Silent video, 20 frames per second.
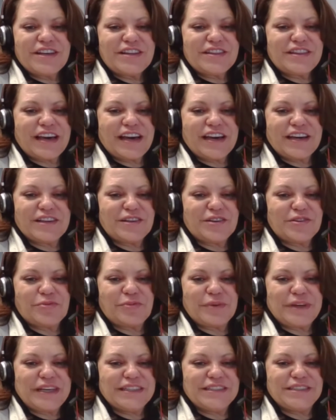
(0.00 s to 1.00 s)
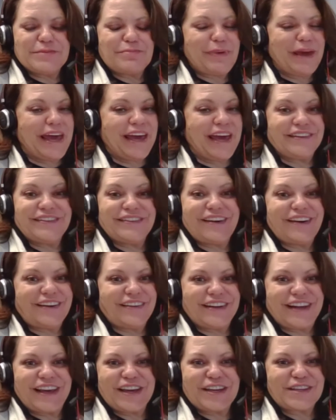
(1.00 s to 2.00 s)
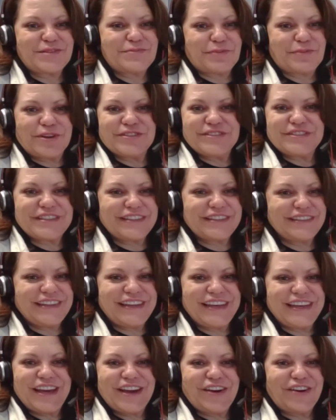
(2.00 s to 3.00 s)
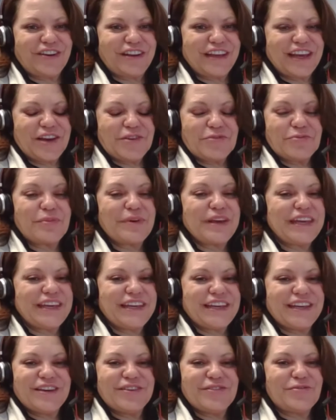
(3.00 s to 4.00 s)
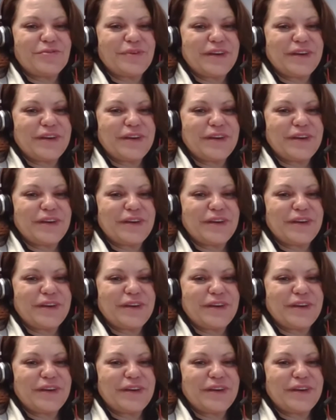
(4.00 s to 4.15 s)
that we depend on experts in the area, and we